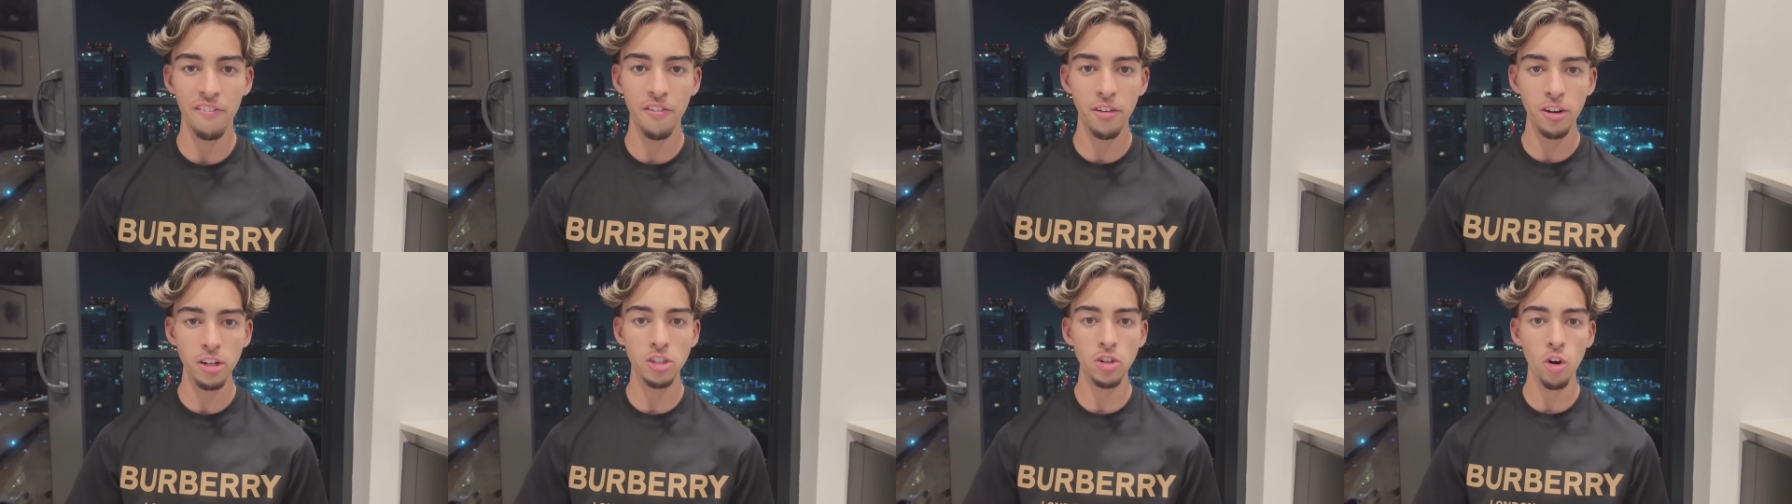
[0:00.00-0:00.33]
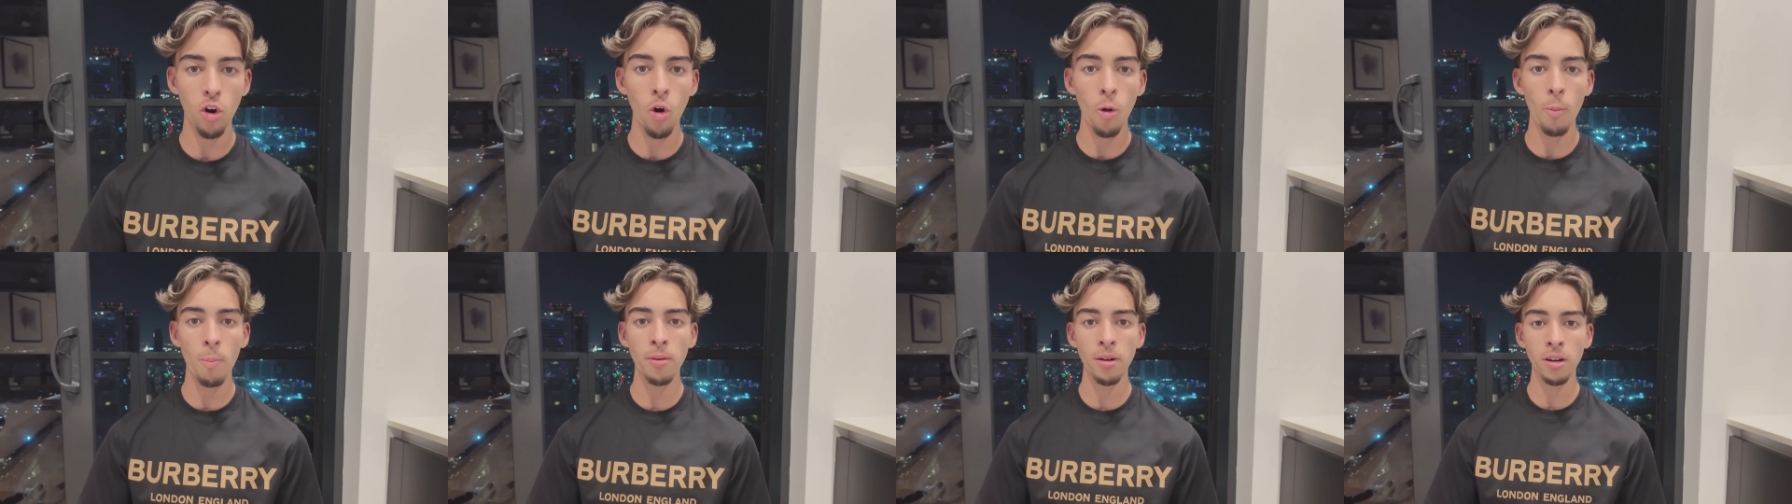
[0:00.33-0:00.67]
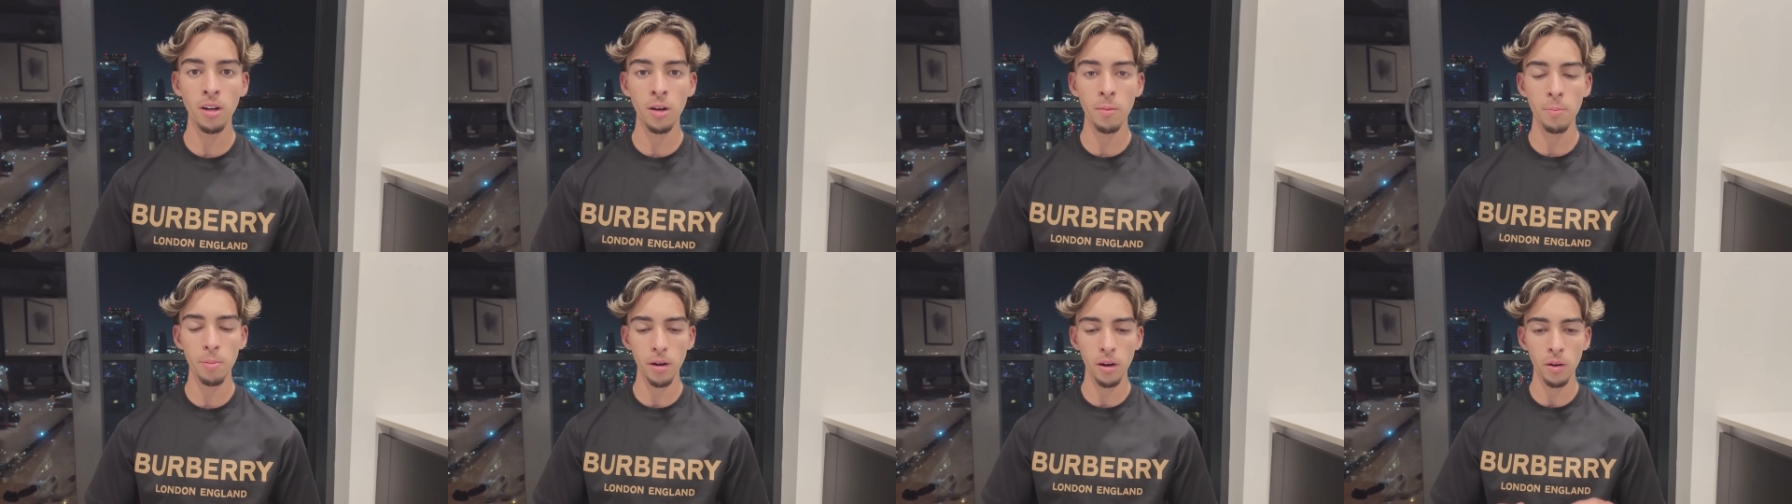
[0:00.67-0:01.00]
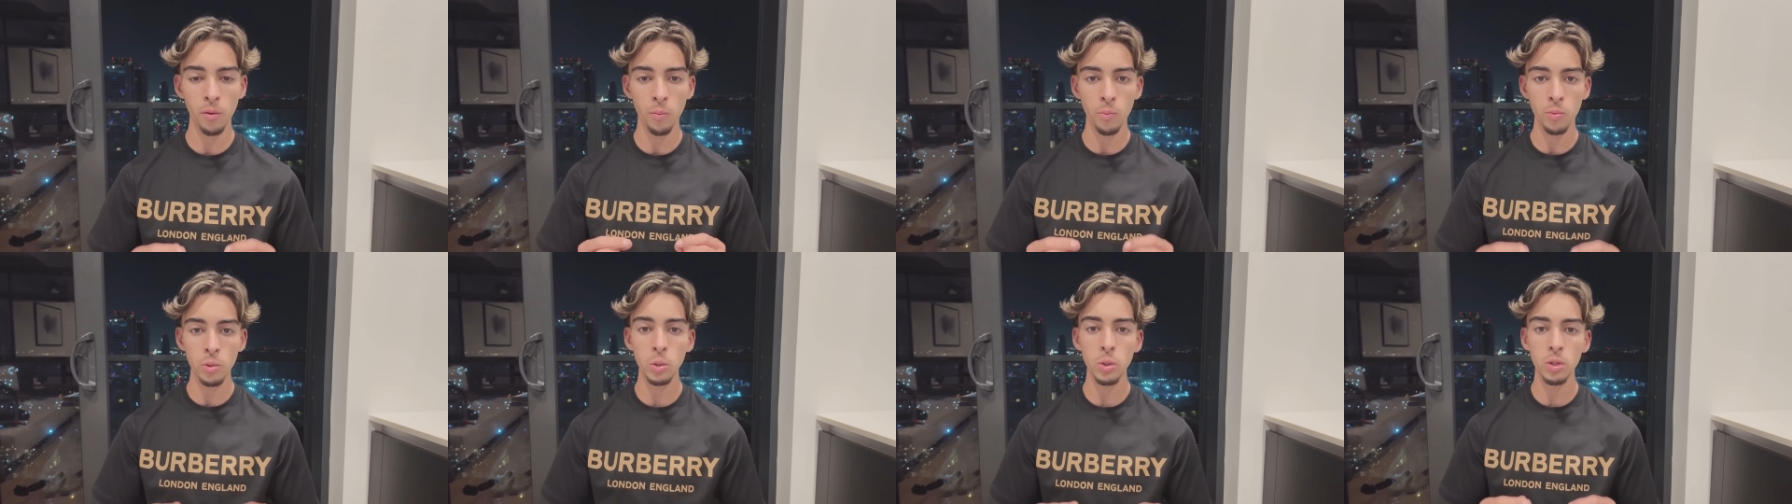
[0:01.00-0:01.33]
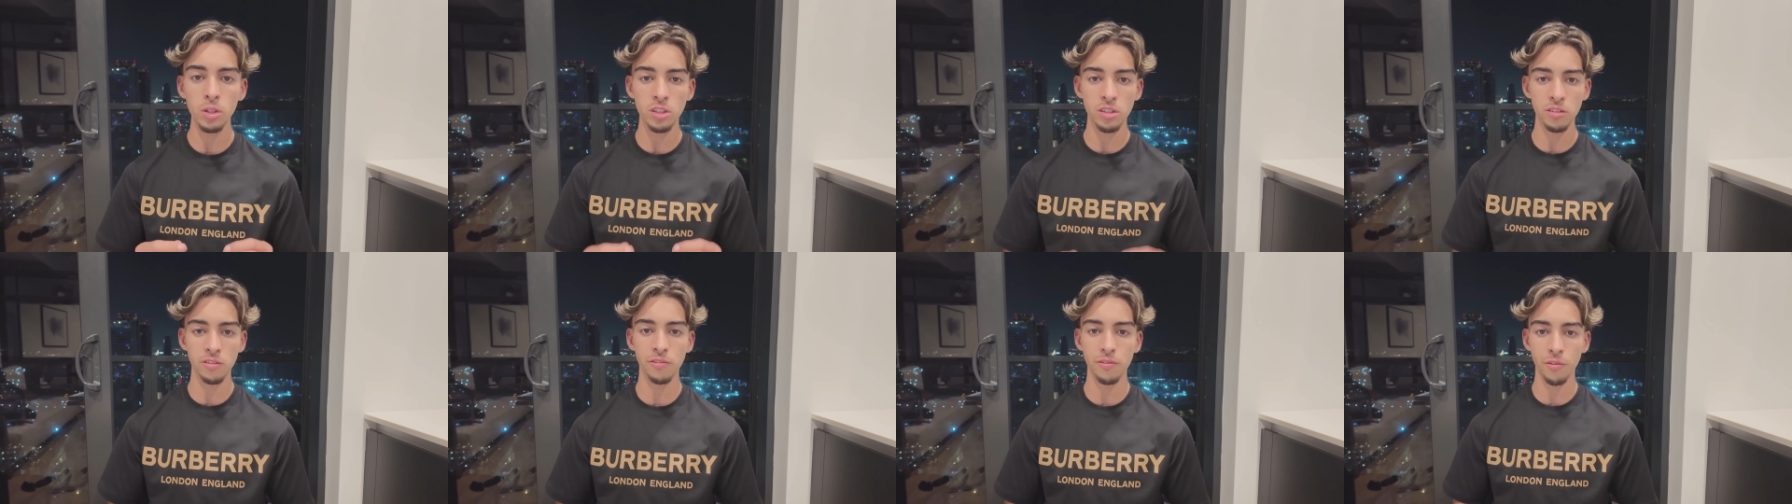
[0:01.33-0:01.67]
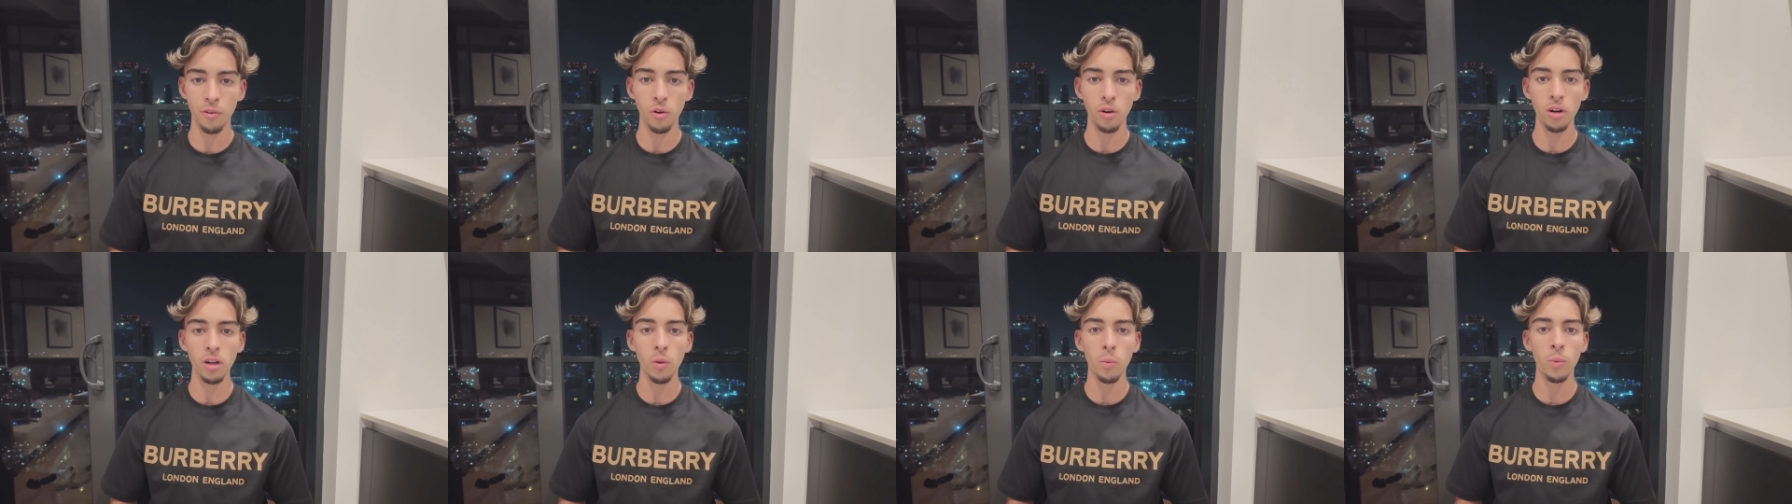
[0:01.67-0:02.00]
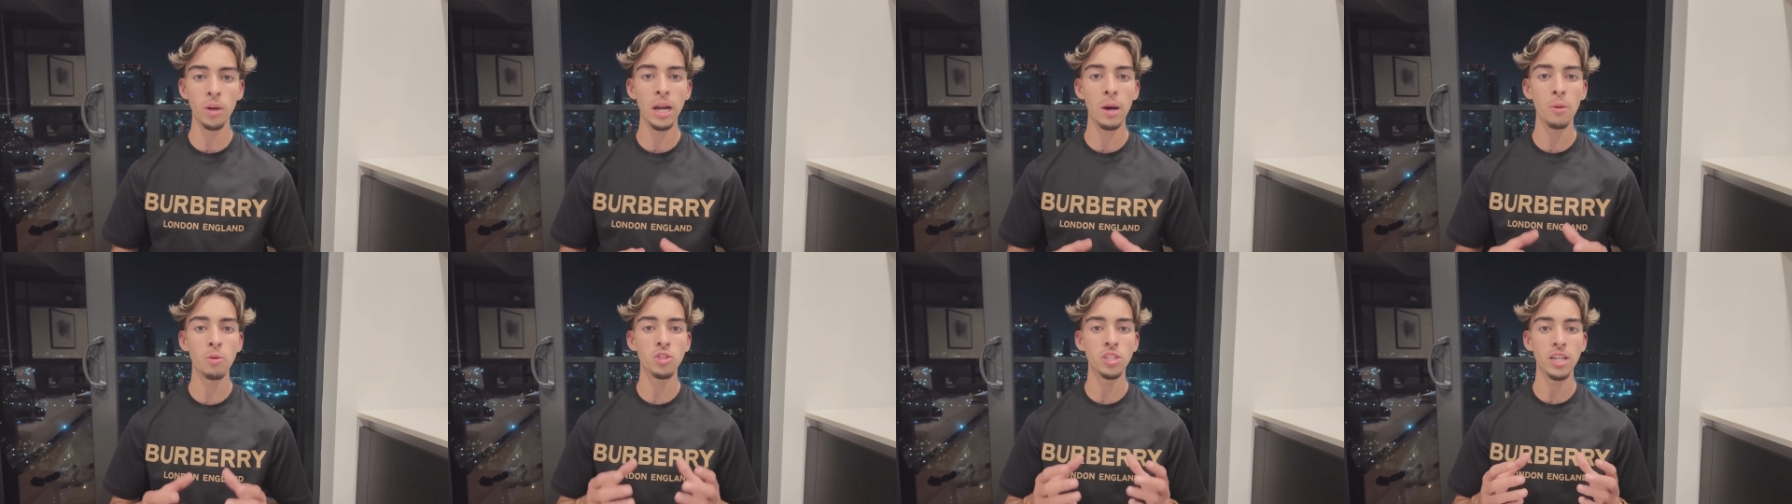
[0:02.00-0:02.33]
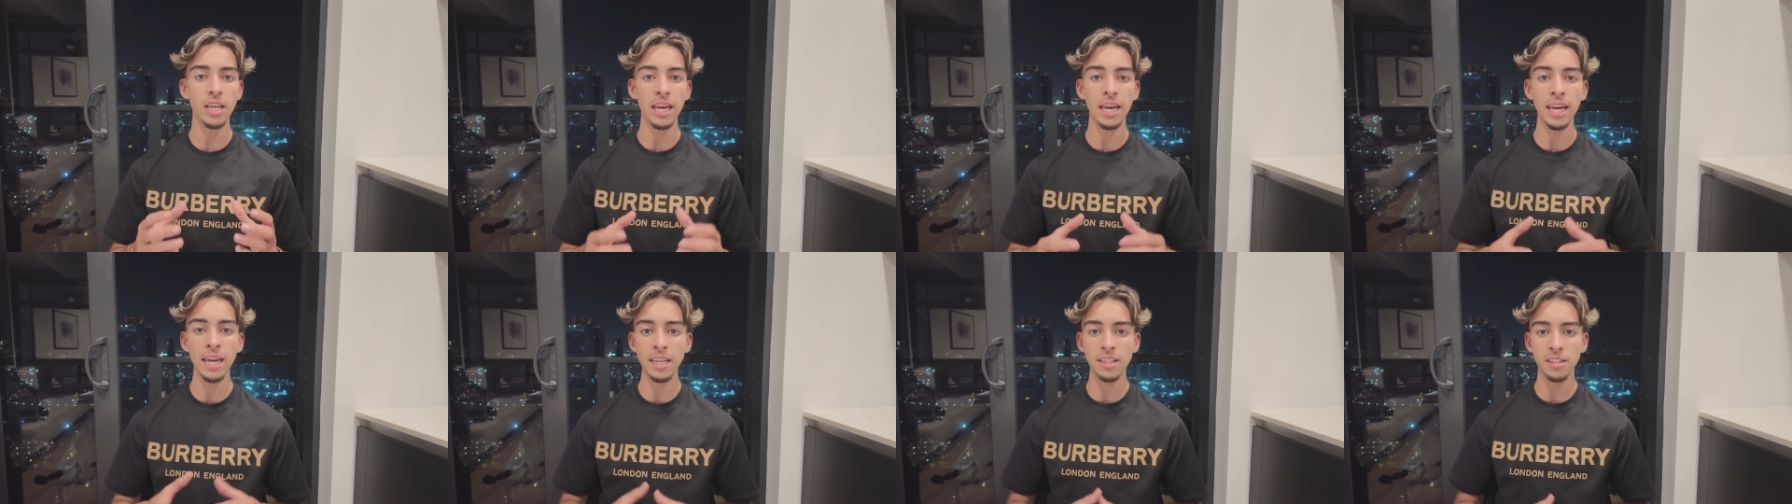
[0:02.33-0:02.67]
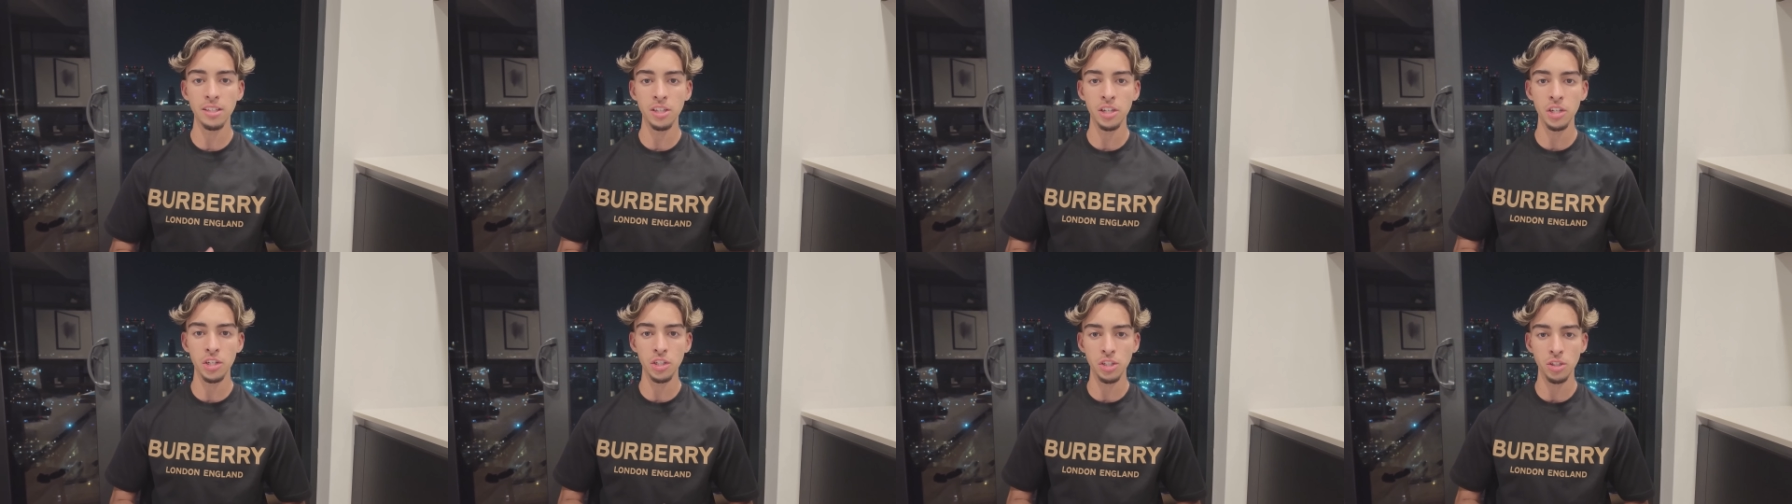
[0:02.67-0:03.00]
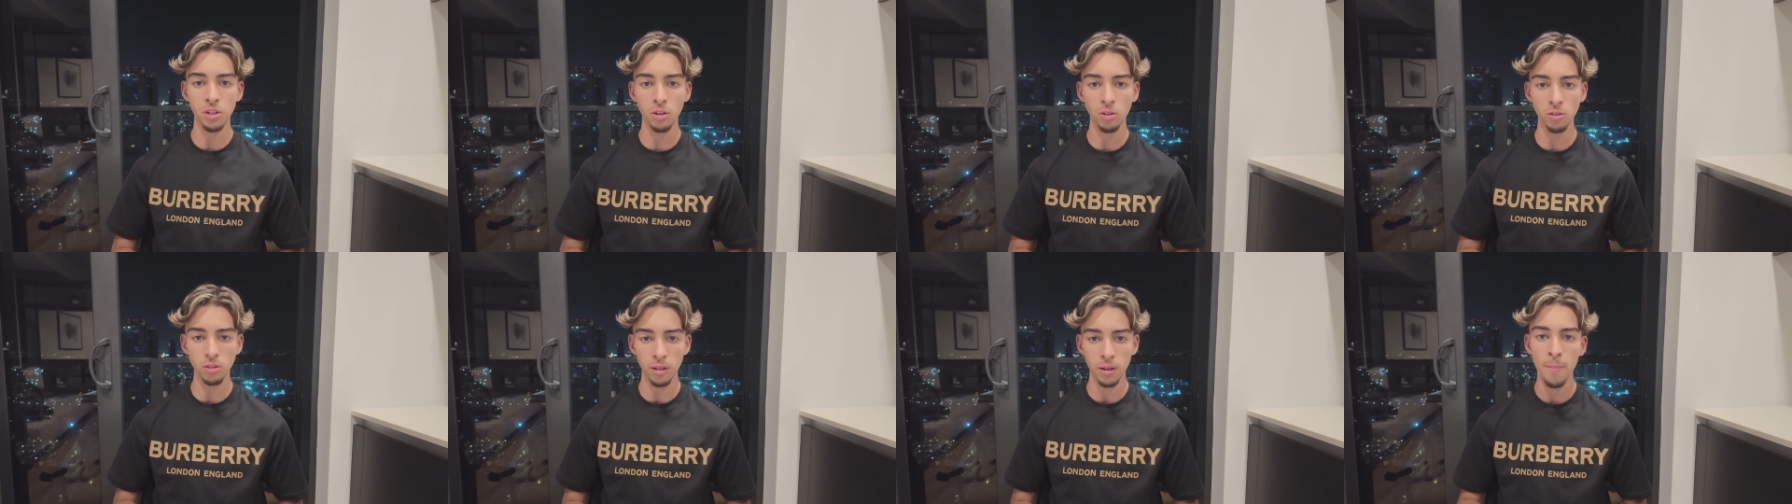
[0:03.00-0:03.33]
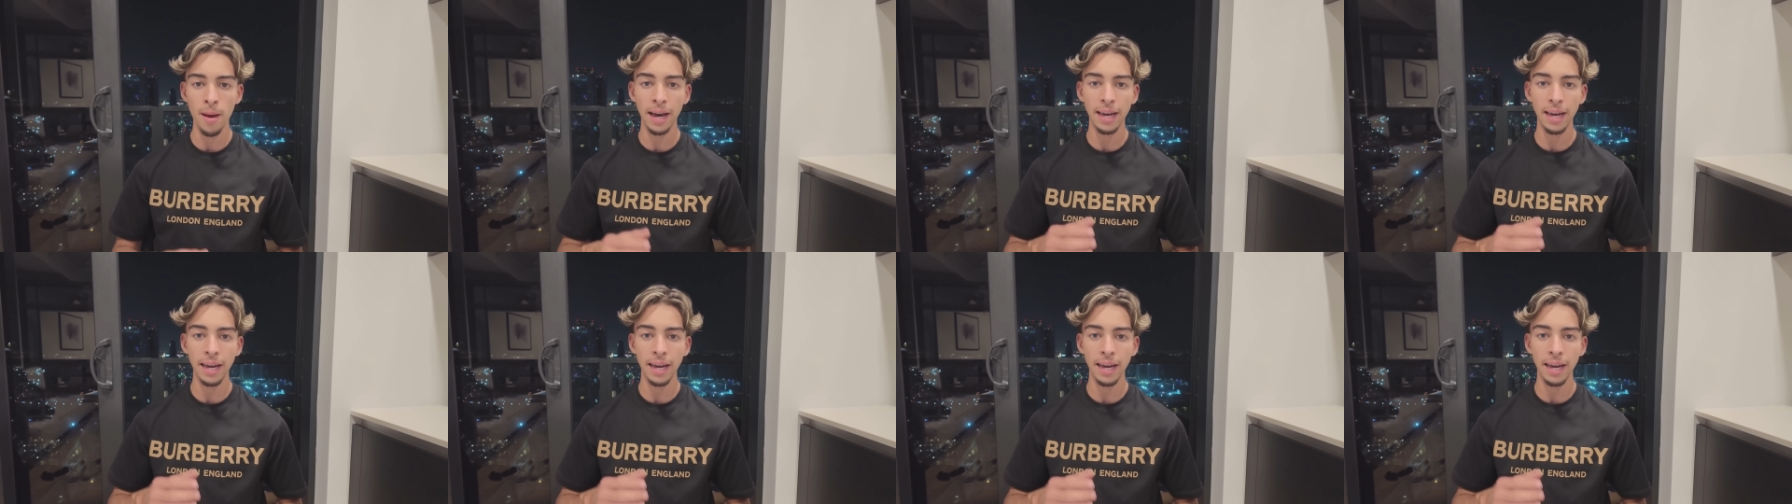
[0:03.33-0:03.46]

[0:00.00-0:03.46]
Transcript: first opened up Unreal Engine four when I was eight years old,